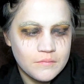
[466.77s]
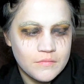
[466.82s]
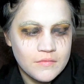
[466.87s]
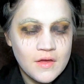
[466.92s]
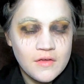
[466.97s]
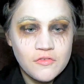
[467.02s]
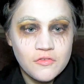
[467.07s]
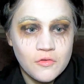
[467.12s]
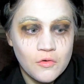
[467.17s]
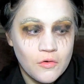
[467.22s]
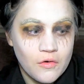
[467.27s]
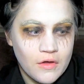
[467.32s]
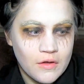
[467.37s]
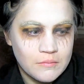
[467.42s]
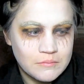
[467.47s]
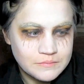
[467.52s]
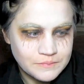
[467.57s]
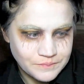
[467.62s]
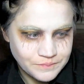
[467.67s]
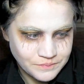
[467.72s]
Night
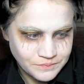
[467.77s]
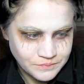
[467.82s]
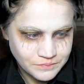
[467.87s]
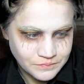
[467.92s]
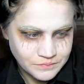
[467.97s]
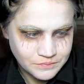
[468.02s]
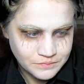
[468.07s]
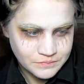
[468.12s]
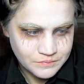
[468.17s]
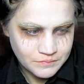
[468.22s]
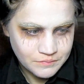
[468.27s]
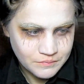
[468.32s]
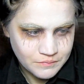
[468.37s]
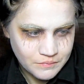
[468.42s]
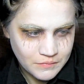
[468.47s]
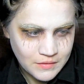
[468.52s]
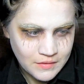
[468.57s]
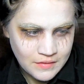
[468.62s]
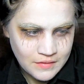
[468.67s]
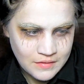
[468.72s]
Stalker
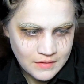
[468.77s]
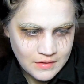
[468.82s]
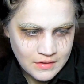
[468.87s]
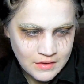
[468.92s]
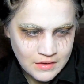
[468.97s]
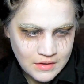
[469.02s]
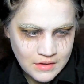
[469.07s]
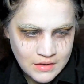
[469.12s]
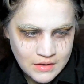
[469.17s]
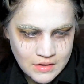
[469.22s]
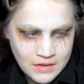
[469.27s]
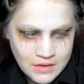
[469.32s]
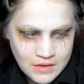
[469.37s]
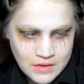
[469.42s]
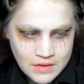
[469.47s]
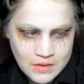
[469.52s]
in the